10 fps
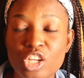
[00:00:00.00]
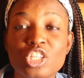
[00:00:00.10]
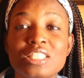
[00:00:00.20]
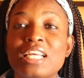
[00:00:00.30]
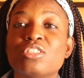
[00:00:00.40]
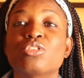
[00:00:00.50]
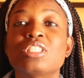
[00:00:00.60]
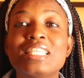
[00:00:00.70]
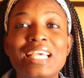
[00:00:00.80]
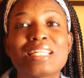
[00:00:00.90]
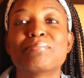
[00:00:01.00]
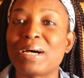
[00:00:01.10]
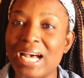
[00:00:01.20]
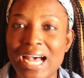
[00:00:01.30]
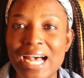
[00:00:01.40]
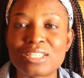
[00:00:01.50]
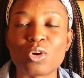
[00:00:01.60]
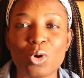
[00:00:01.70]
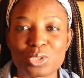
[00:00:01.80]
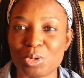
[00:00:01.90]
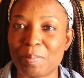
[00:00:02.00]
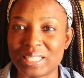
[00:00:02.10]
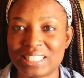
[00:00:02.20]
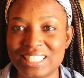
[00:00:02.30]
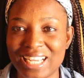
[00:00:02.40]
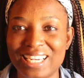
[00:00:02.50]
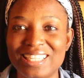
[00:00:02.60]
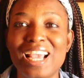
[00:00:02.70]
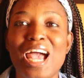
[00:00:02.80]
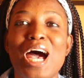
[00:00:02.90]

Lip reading: Just as you didn't get bahaed automatically.